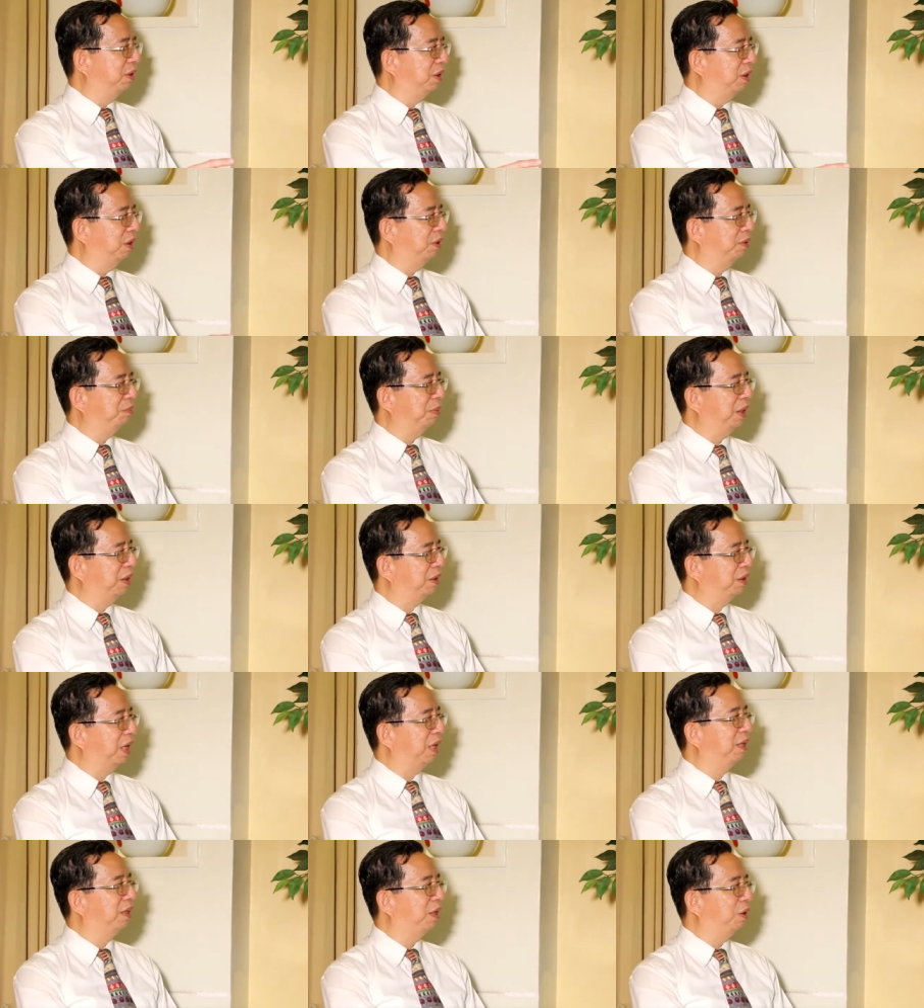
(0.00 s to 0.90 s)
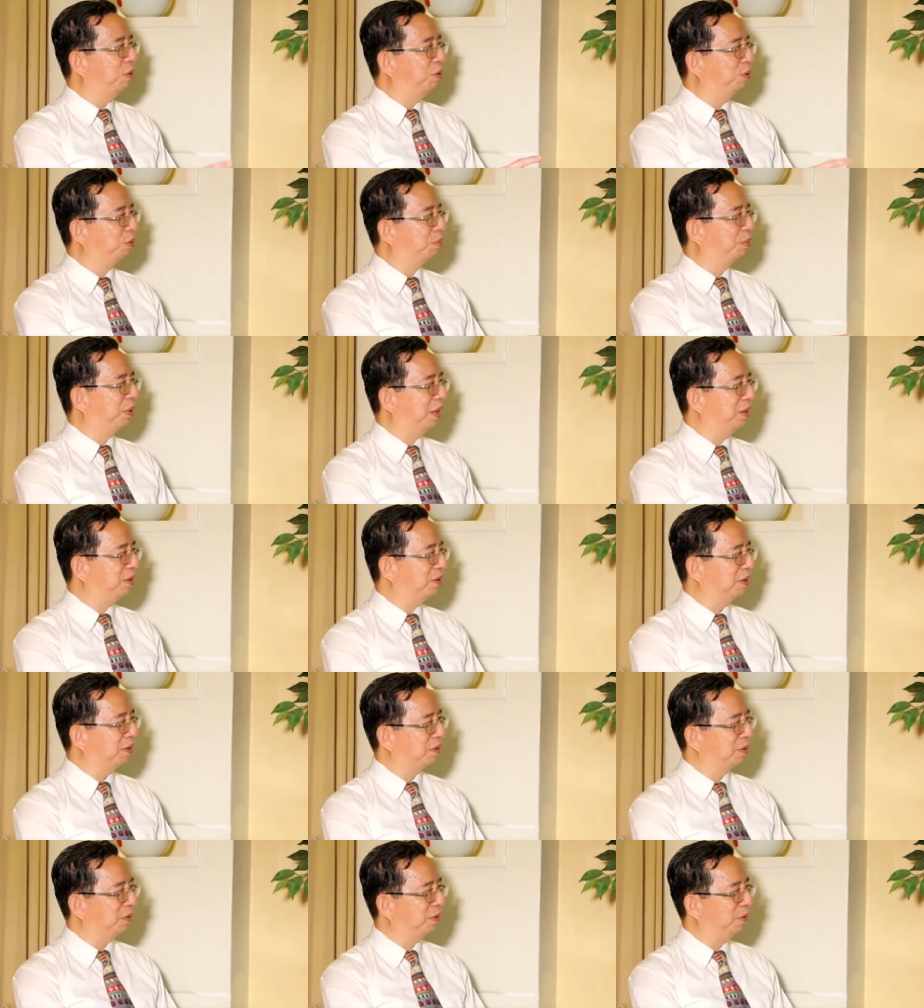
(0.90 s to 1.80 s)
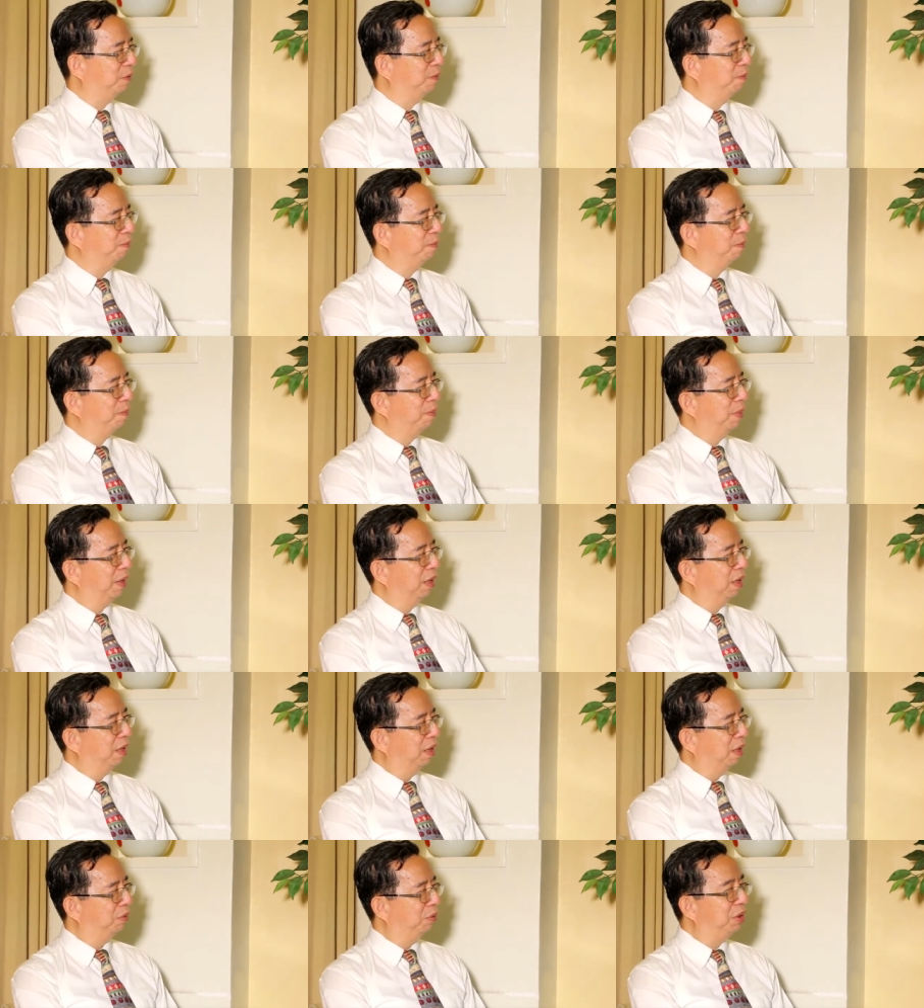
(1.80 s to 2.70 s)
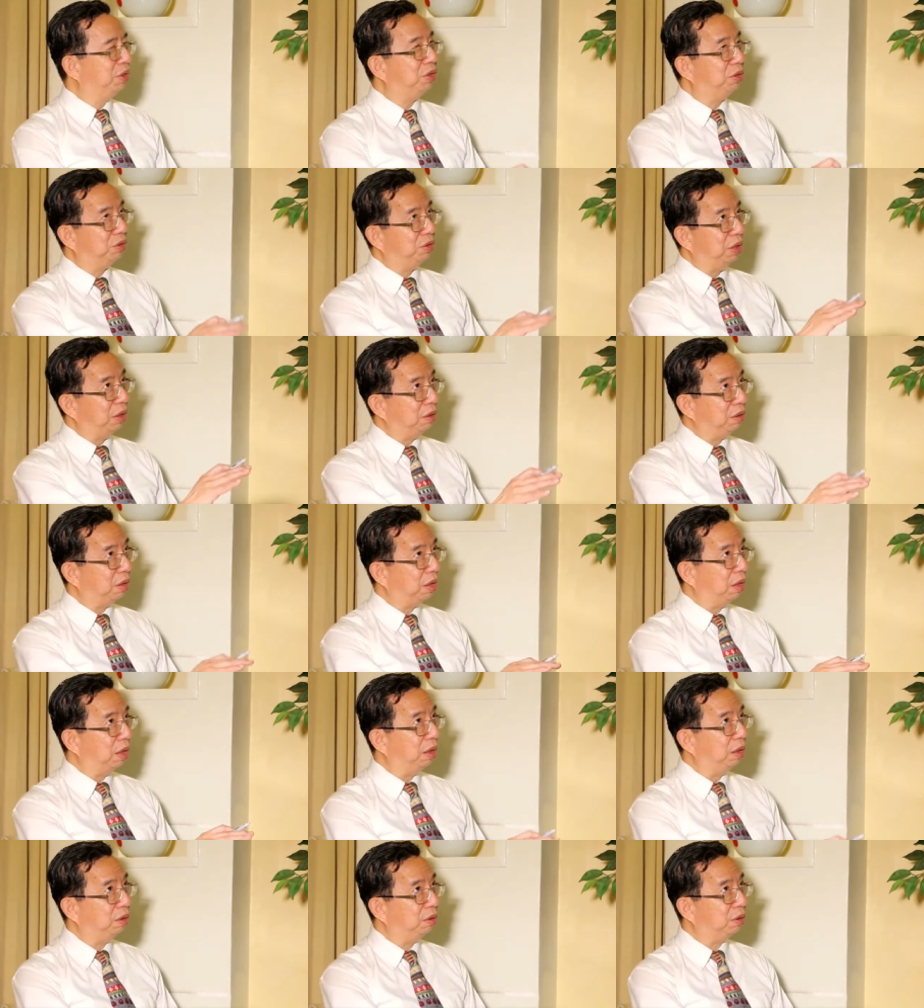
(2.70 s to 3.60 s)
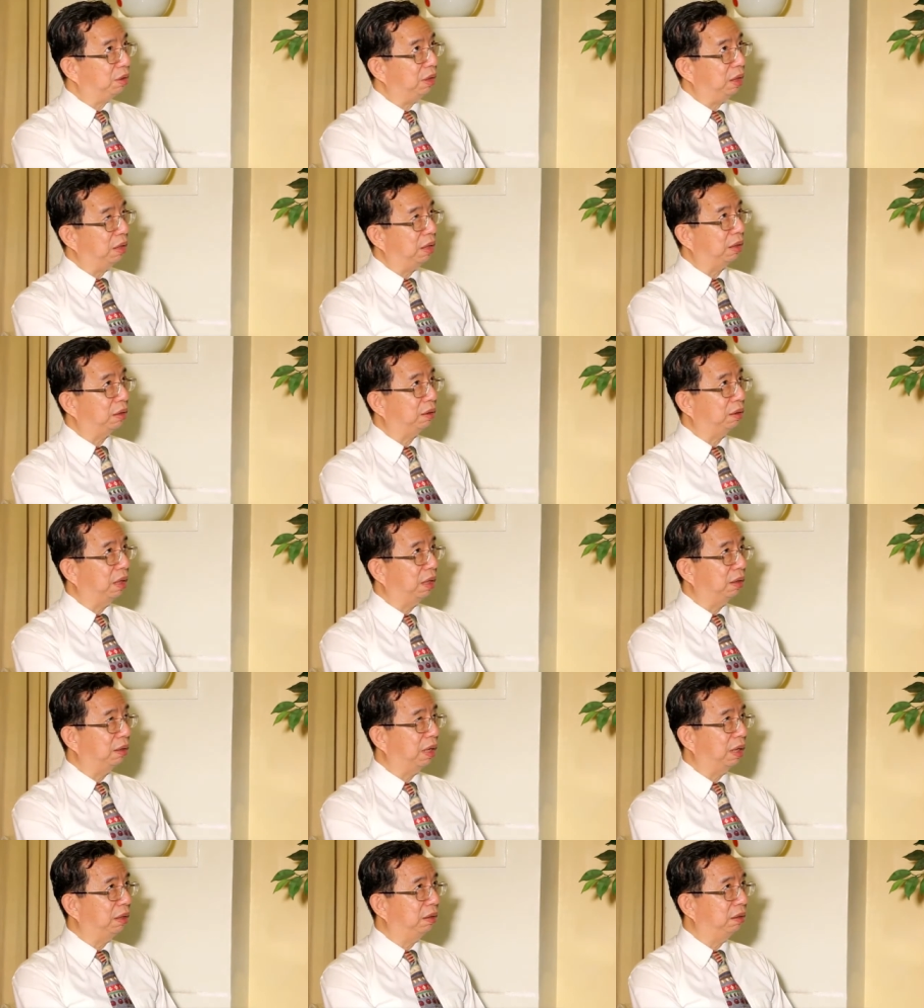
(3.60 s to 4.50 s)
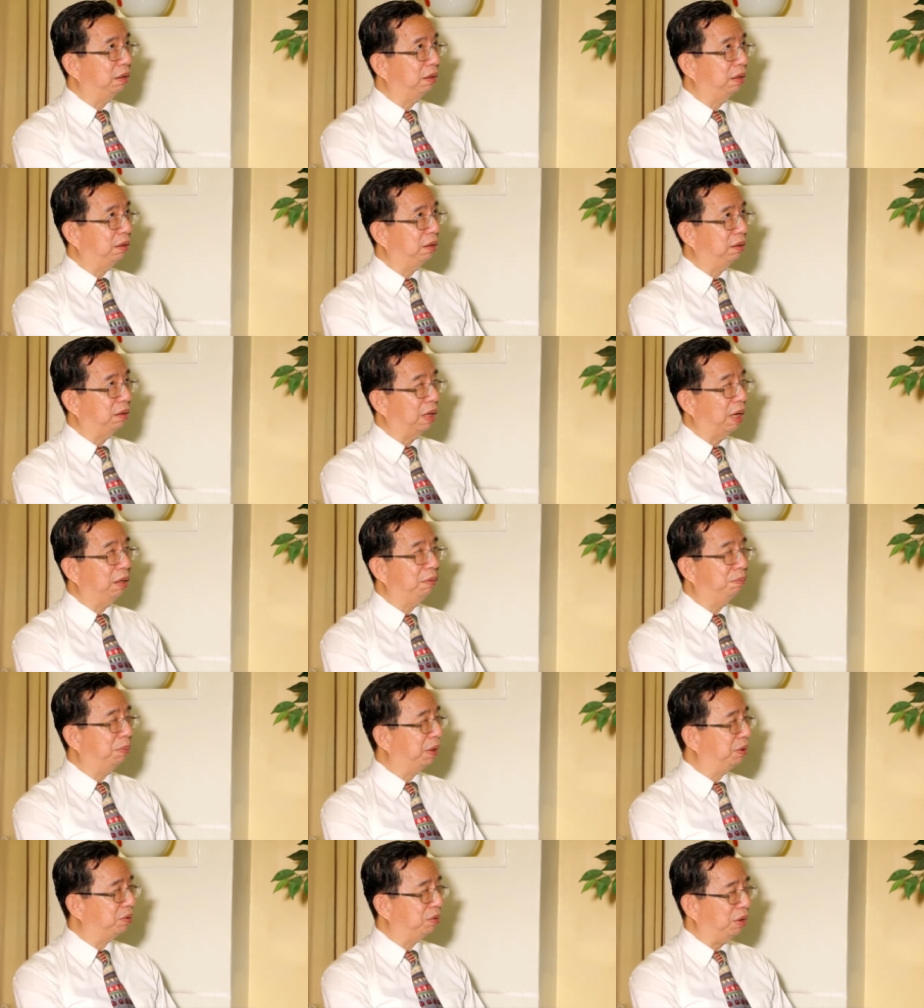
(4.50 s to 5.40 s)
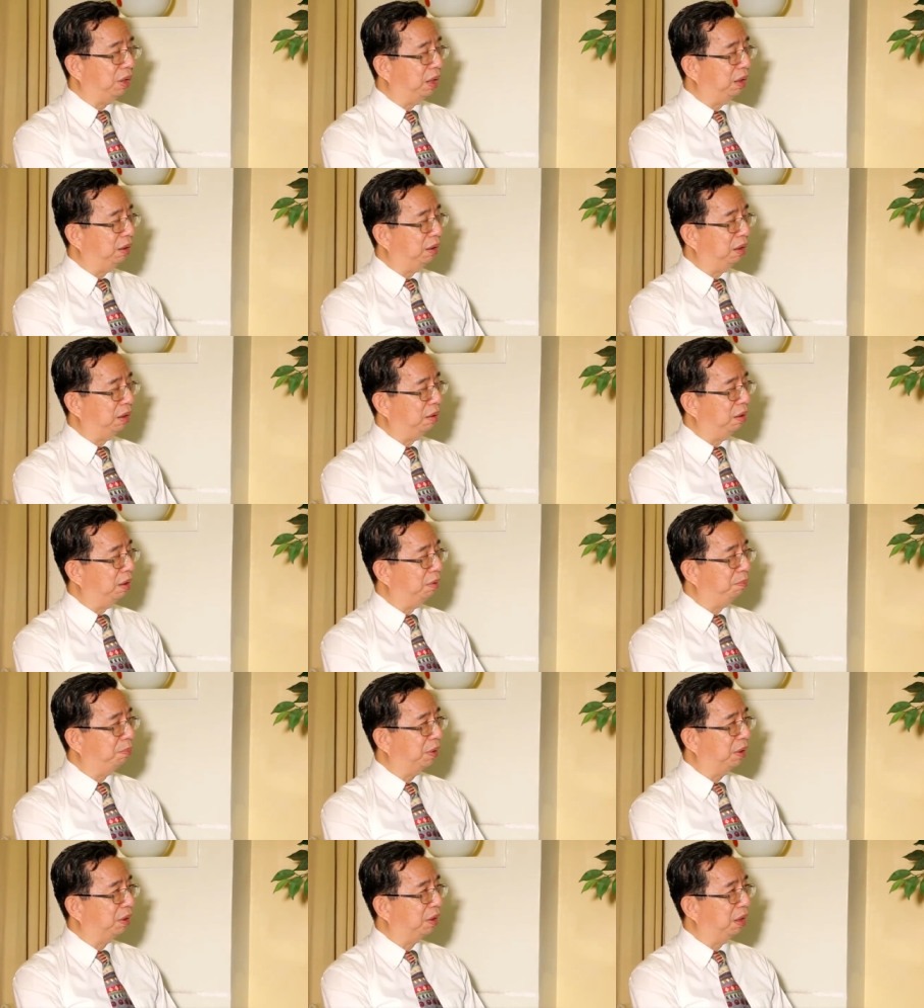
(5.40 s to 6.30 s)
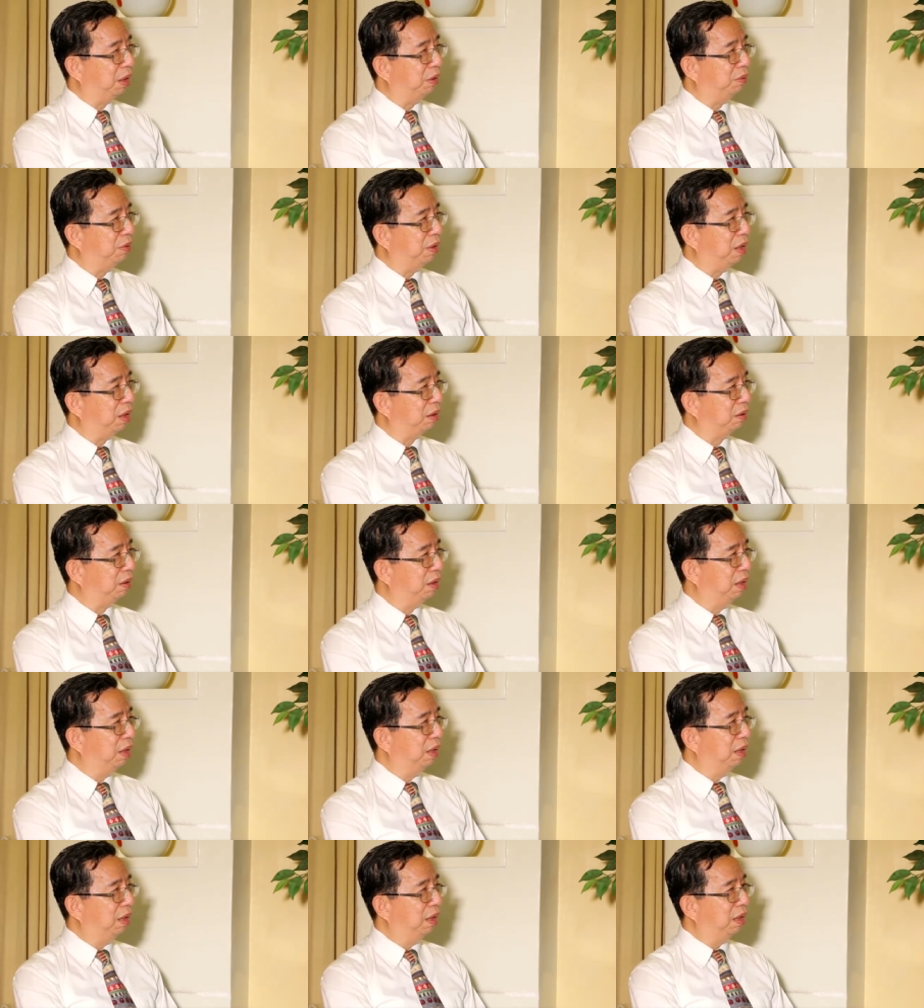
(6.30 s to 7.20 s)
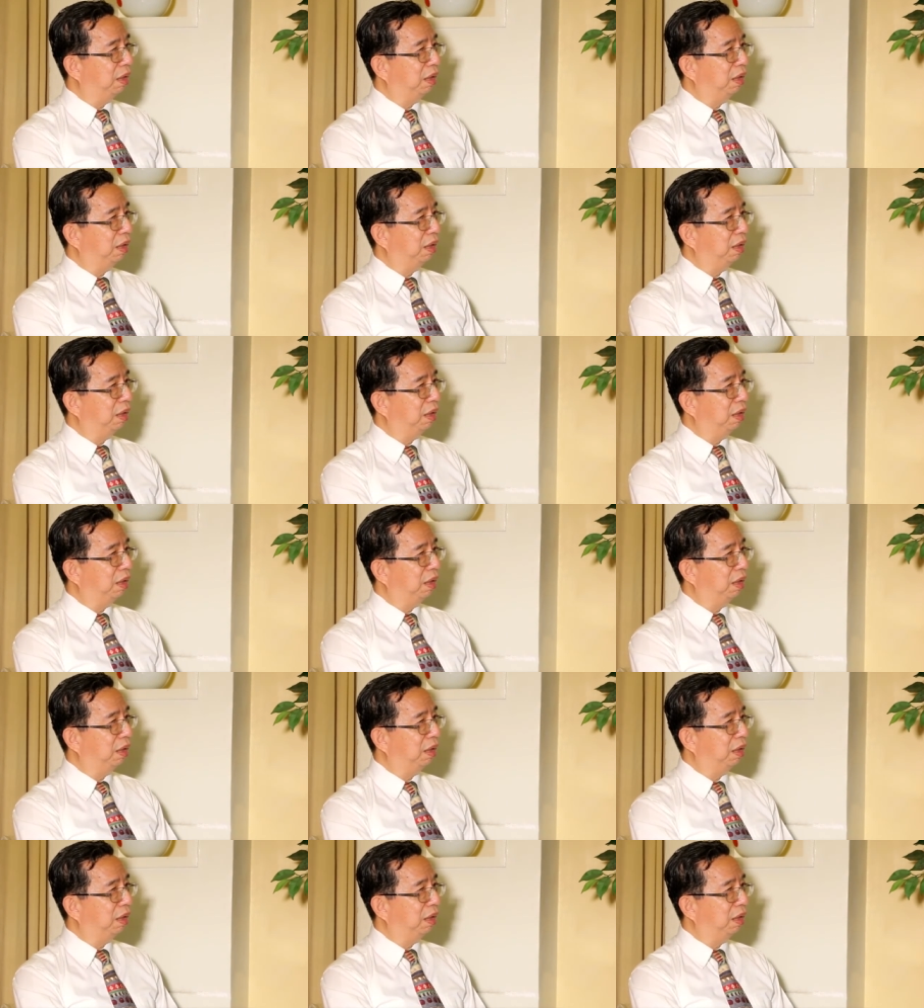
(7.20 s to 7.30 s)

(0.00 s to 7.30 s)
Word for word: you know maintain the old prices, mm. which is generally still at uh, nine. nine peso eighty per kilowatt, mm.